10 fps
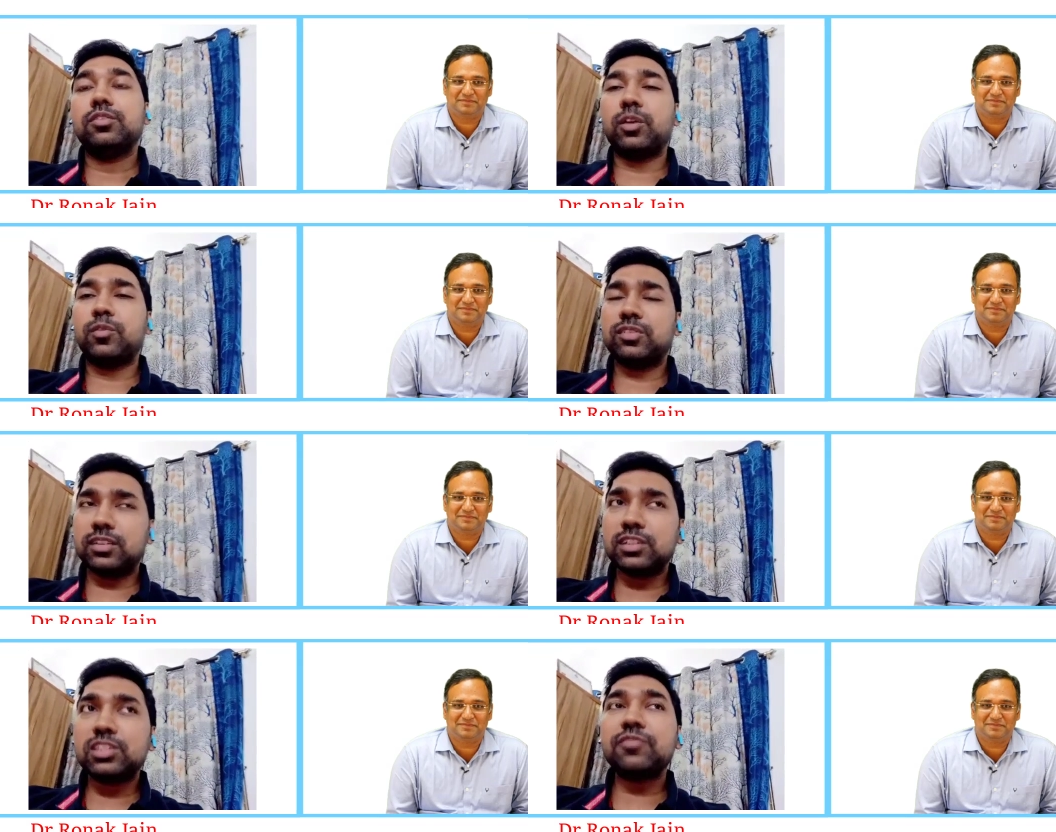Speaker 1: So I was
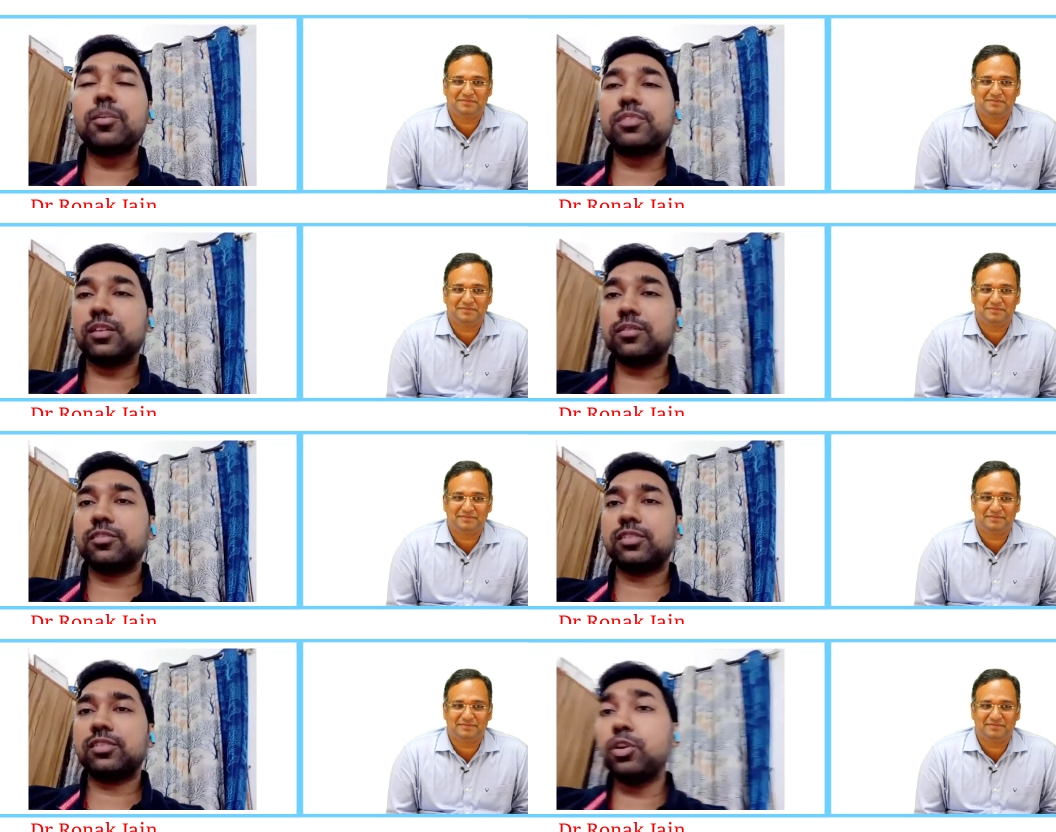searching from
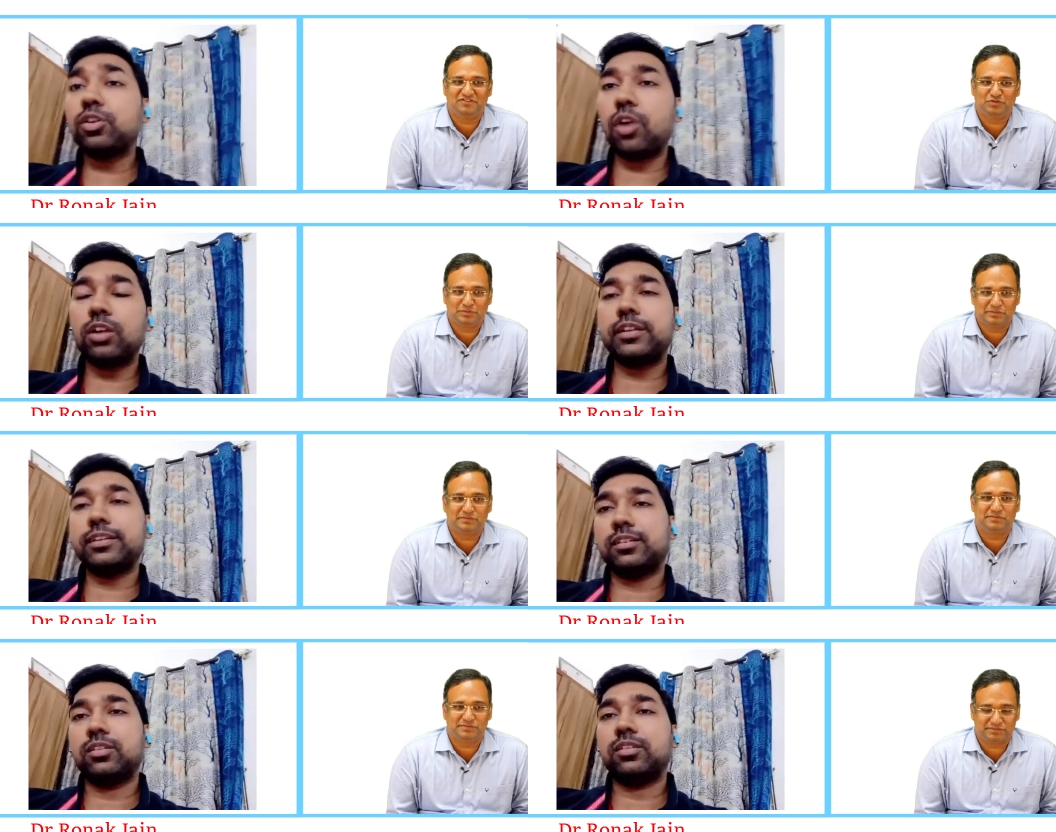some good
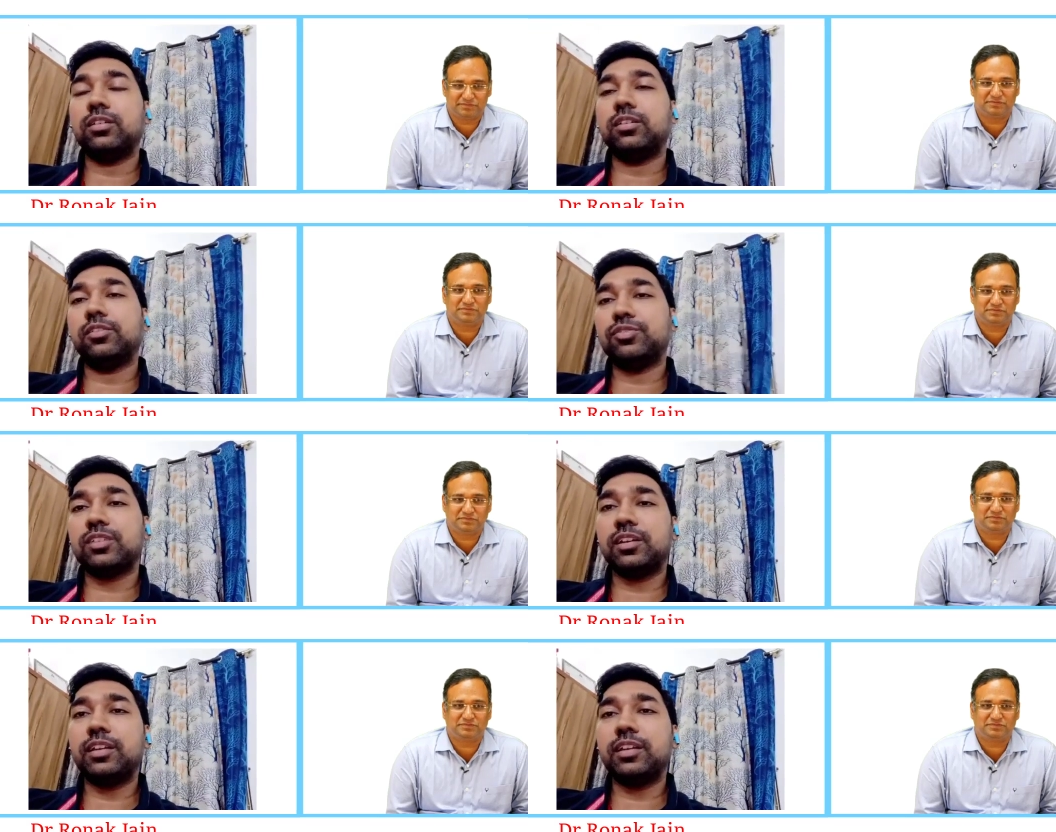content to study